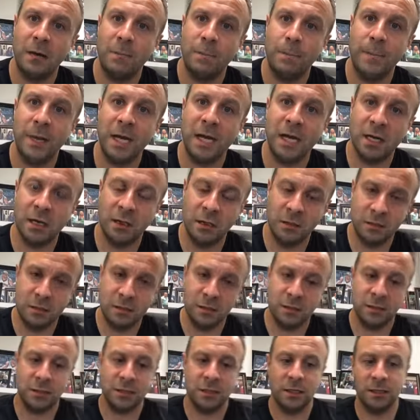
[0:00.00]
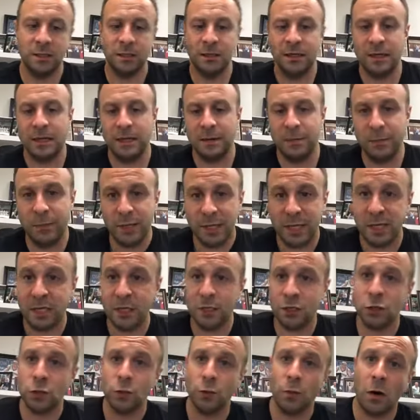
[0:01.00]
because being
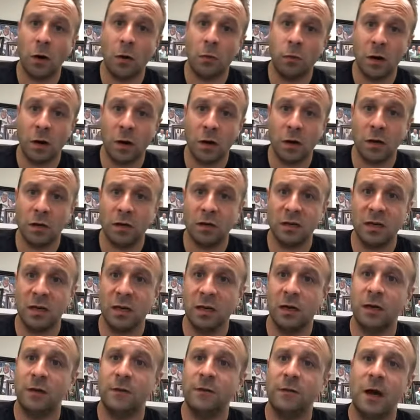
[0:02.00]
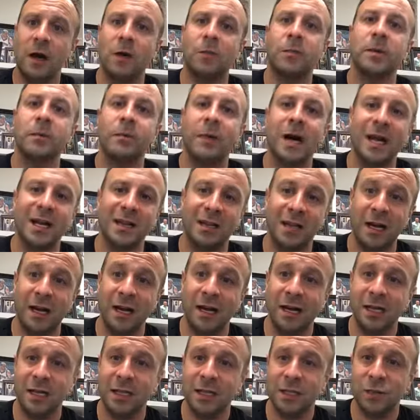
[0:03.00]
a small part of helping my
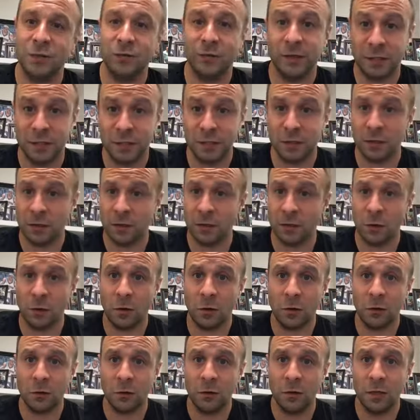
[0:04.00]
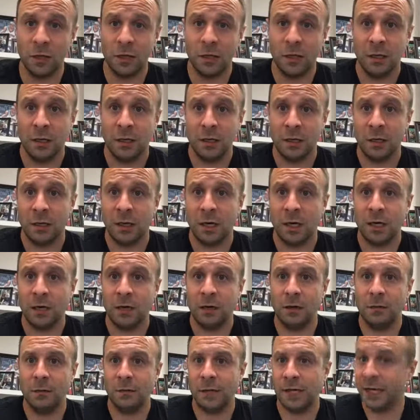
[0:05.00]
clients reach their goal.
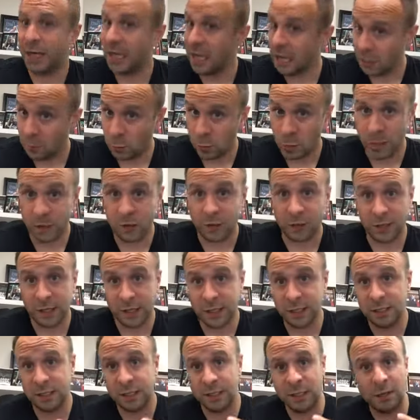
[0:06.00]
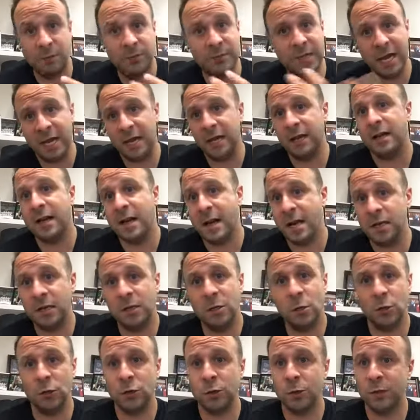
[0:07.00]
Again, whether it's obtaining a head
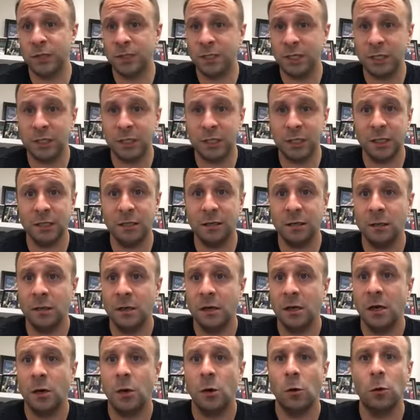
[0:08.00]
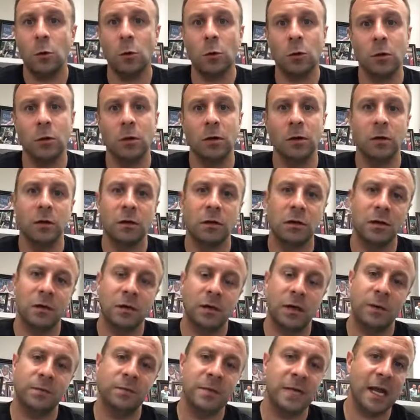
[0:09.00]
coach position or
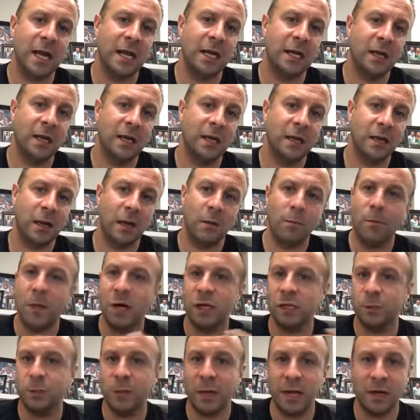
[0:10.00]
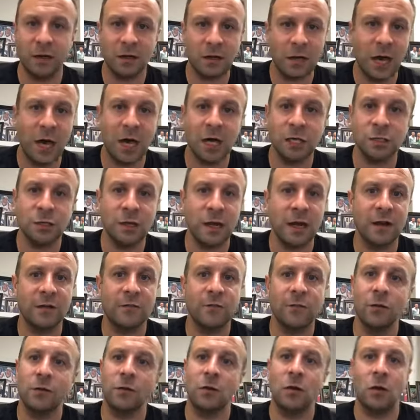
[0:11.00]
obtaining a much better contract
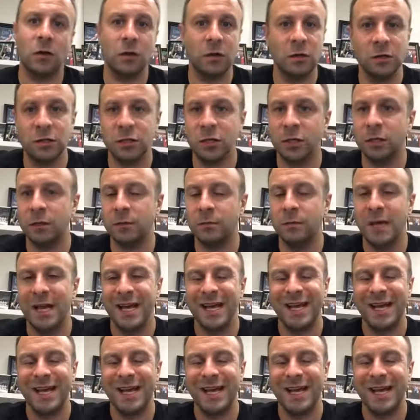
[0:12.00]
for a longer term,